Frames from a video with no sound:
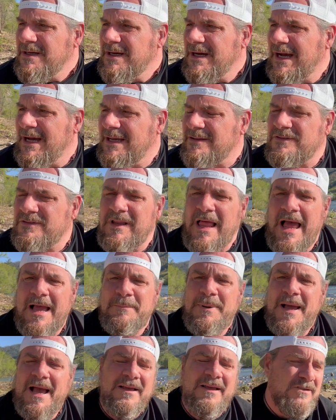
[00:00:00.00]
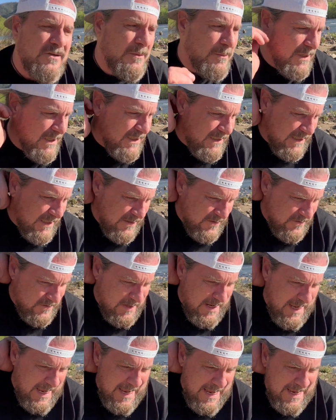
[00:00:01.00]
I slack packed somebody the other
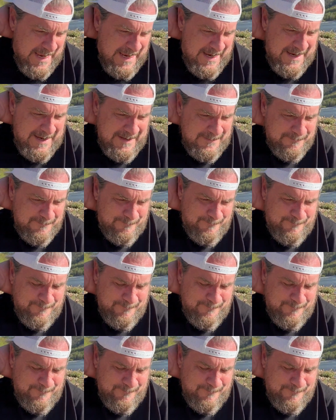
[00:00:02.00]
day, and